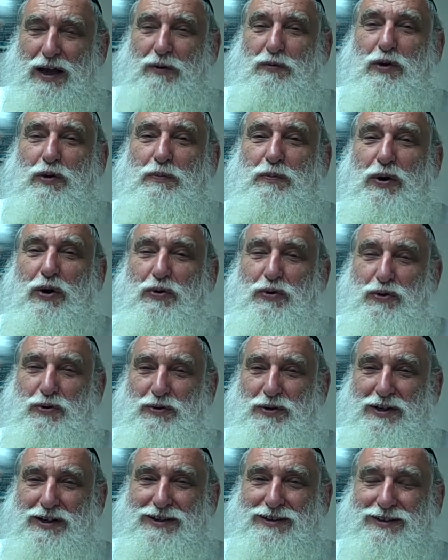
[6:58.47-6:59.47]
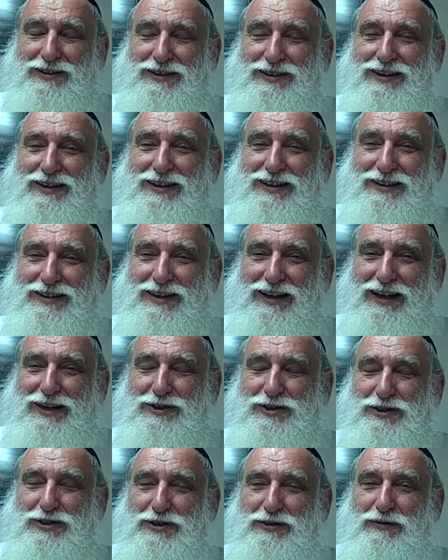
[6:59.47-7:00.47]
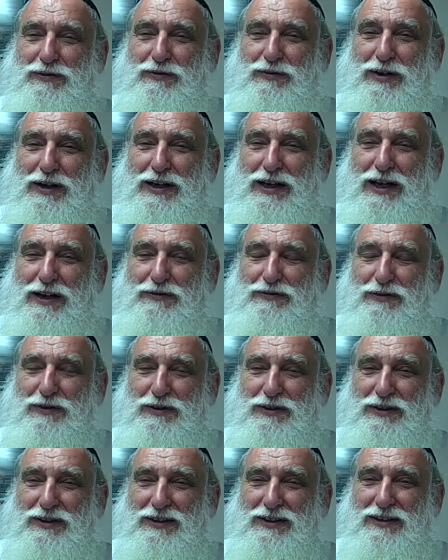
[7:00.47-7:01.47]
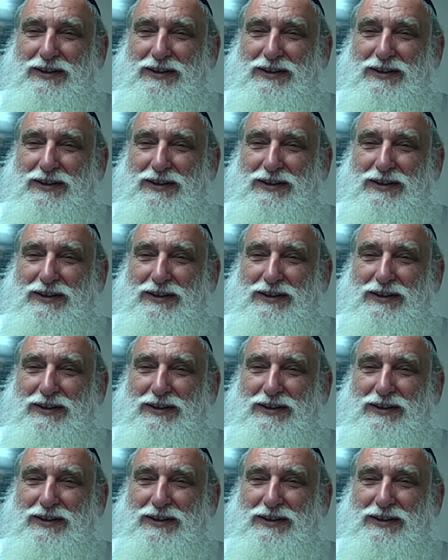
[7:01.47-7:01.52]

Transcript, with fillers: And we'll both need the ashes of the red heifer